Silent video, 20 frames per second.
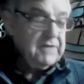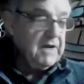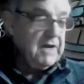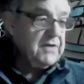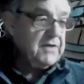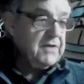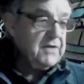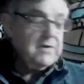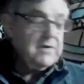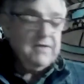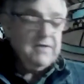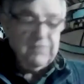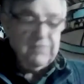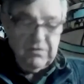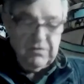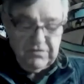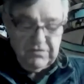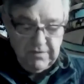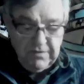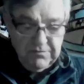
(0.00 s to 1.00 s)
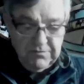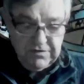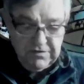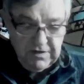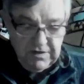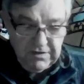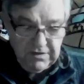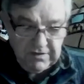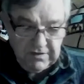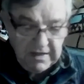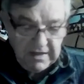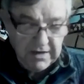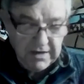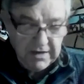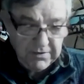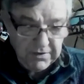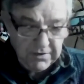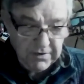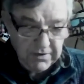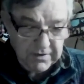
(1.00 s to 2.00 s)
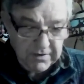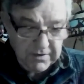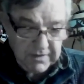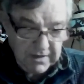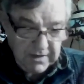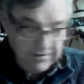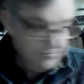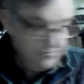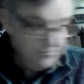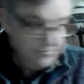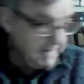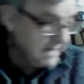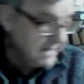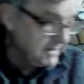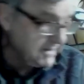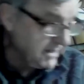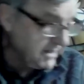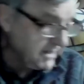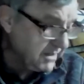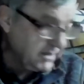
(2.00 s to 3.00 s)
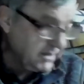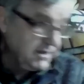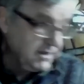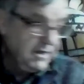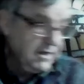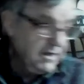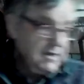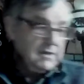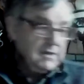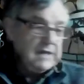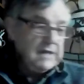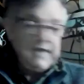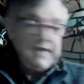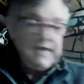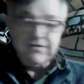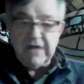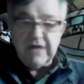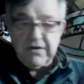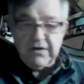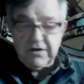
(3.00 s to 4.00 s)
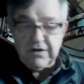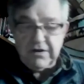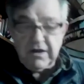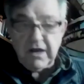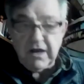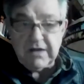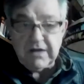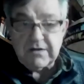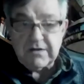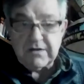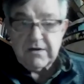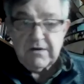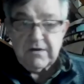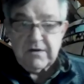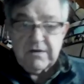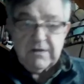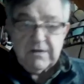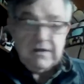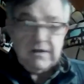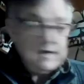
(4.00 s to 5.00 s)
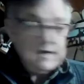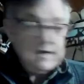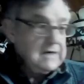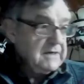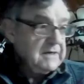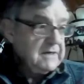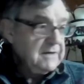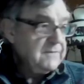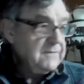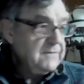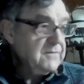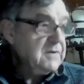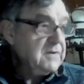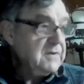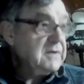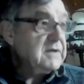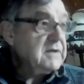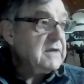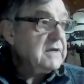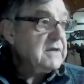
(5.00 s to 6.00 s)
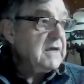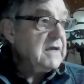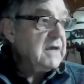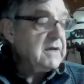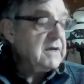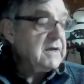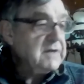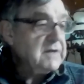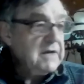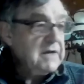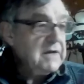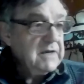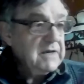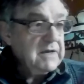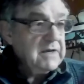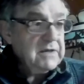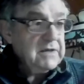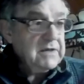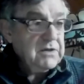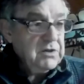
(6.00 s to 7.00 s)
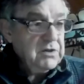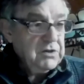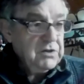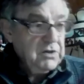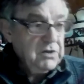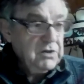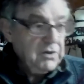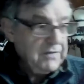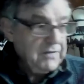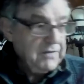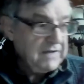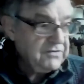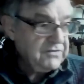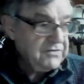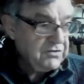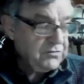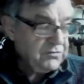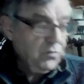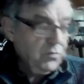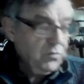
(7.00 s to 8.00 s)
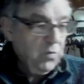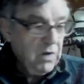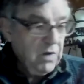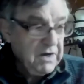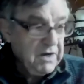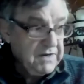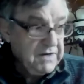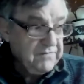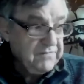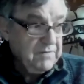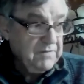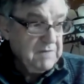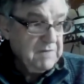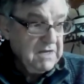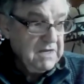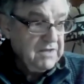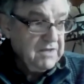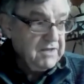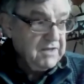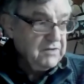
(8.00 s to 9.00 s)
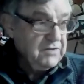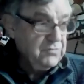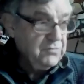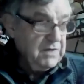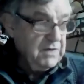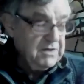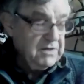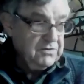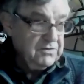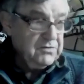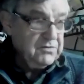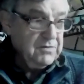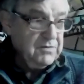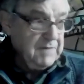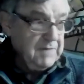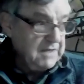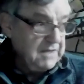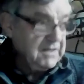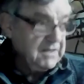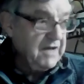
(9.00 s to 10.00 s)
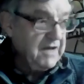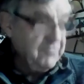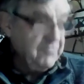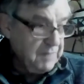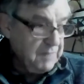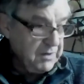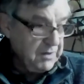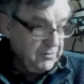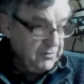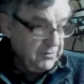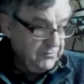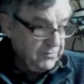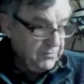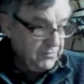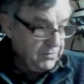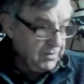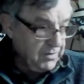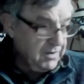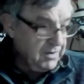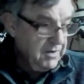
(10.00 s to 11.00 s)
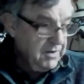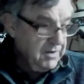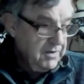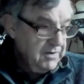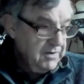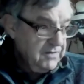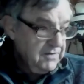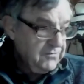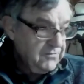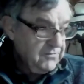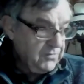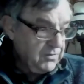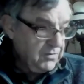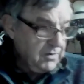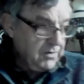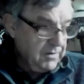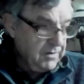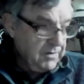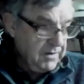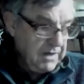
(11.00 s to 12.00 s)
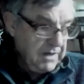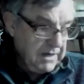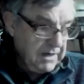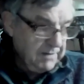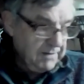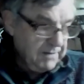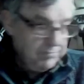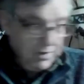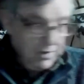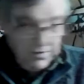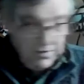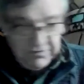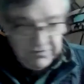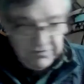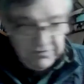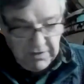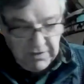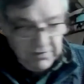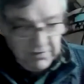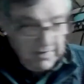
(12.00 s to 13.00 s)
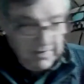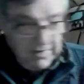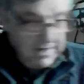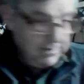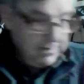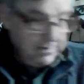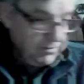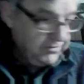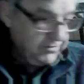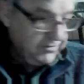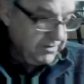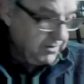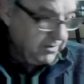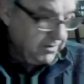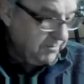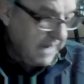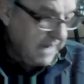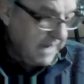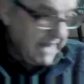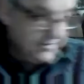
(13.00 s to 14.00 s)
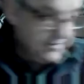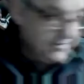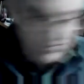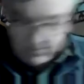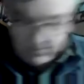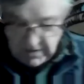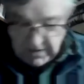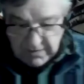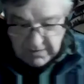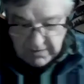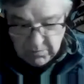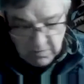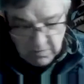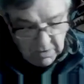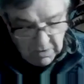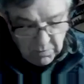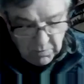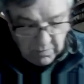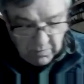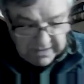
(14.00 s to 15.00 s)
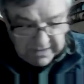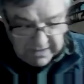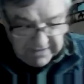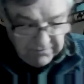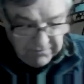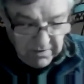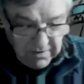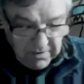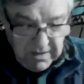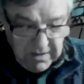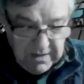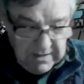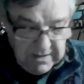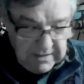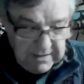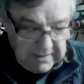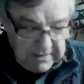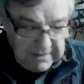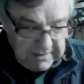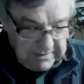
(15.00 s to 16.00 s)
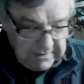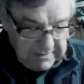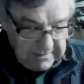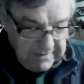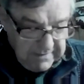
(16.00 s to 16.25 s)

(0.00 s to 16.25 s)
yeah. There are even some cities now that that have mandated lights out at night. Um, and, you know, that's just one of the many things we can do to make life better for for uh, birds and other animals, you know, bats or, uh, or whatever, uh,